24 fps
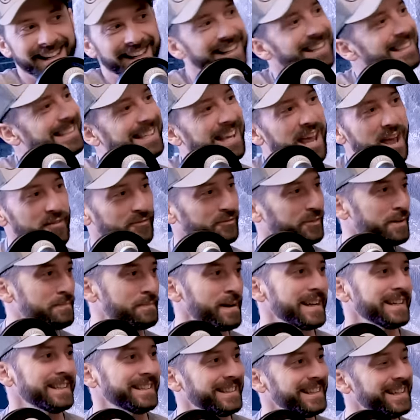no you can't flip
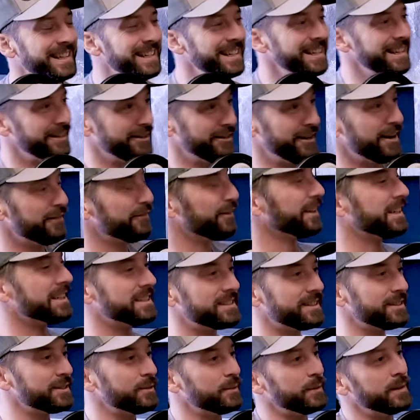no, it. Uh-uh, you're never going to
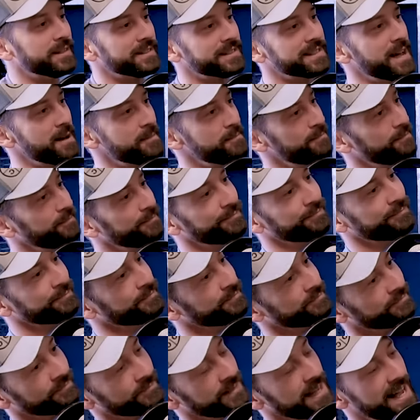see no, the wheels up.
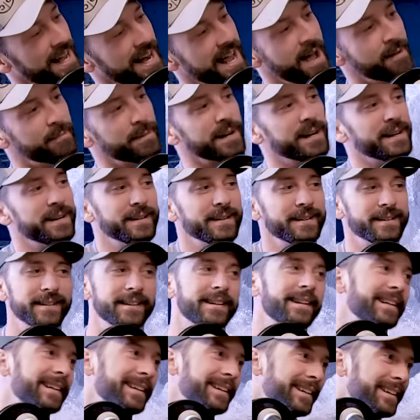No, not happening.
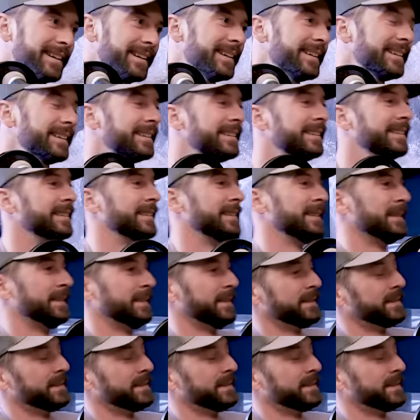And it,